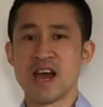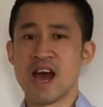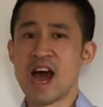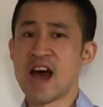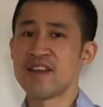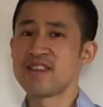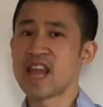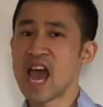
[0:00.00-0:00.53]

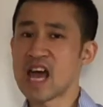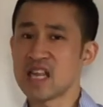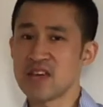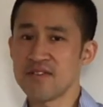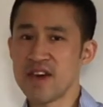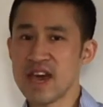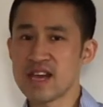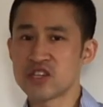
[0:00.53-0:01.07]
and
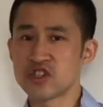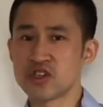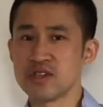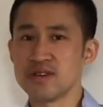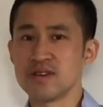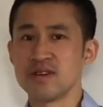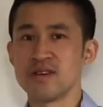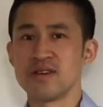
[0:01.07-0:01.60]

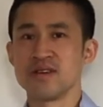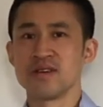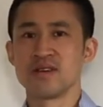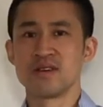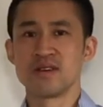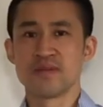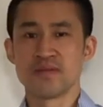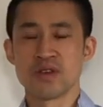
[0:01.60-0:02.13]
elevation
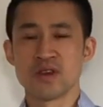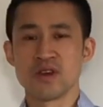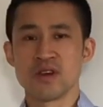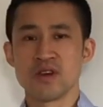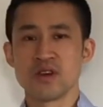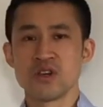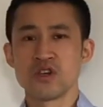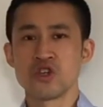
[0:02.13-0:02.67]

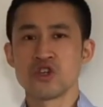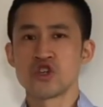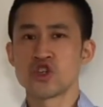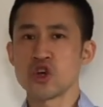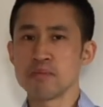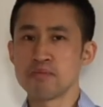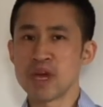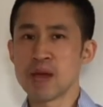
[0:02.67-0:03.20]

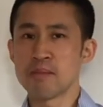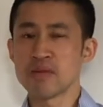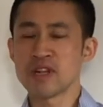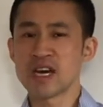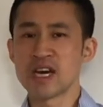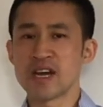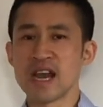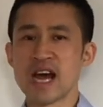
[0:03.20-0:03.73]
should be
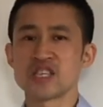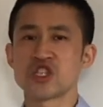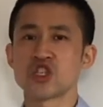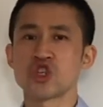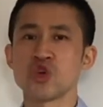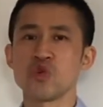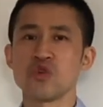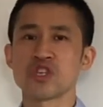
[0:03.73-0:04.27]
applied as
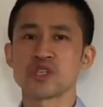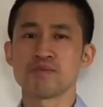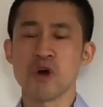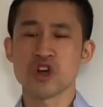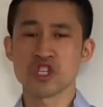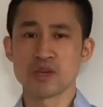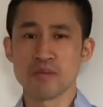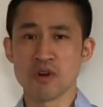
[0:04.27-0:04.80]
soon as
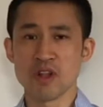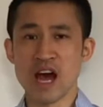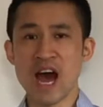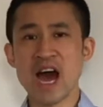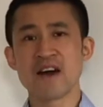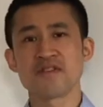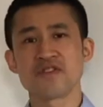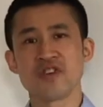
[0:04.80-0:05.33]
possible
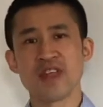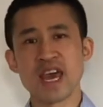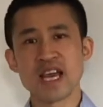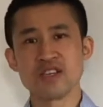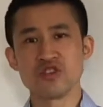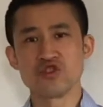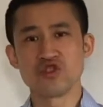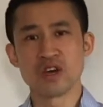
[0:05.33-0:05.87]
after the
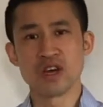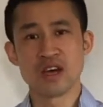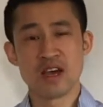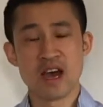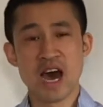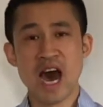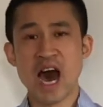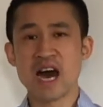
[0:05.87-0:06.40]
injury
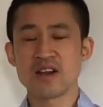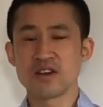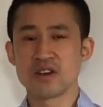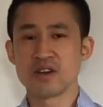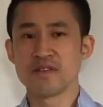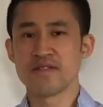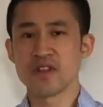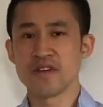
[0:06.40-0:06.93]

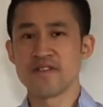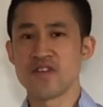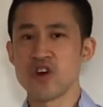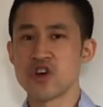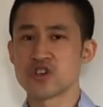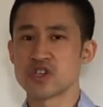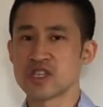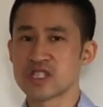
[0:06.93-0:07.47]
and for the
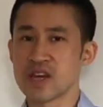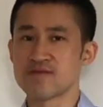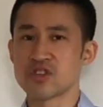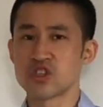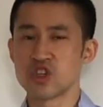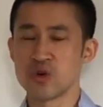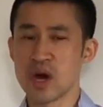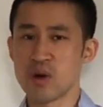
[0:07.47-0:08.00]
first
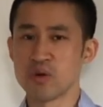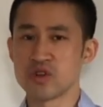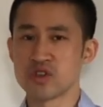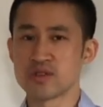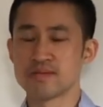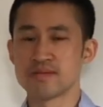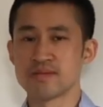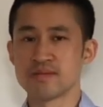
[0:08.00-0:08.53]
72 hours.